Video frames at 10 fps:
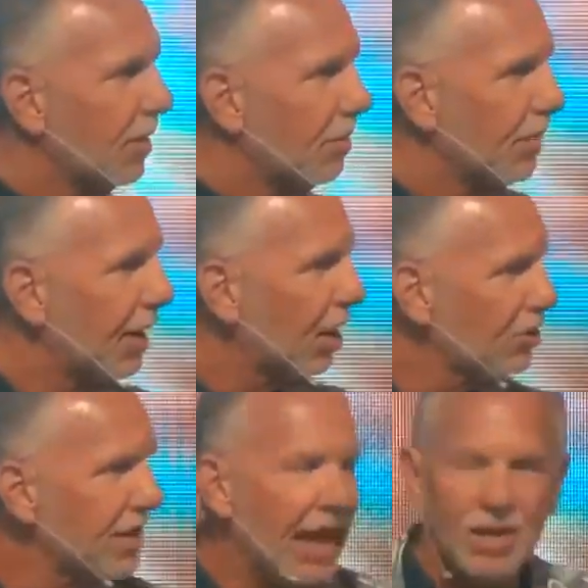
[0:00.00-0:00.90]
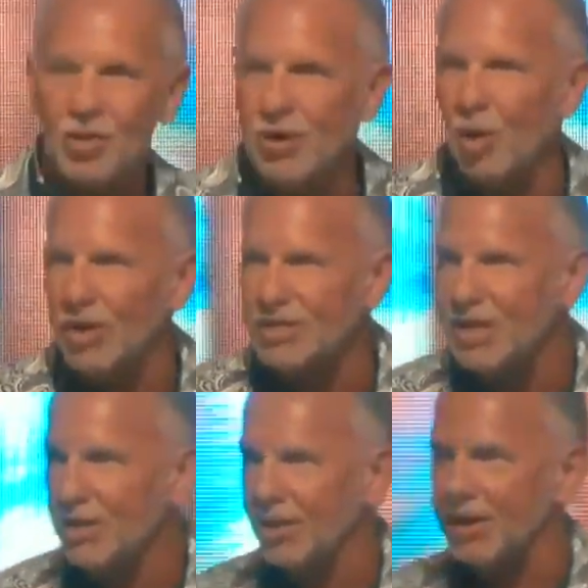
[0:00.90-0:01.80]
because now you know a
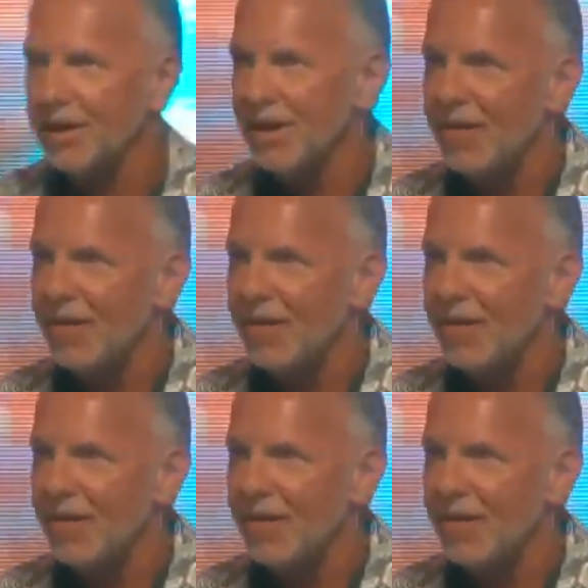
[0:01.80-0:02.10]
secret that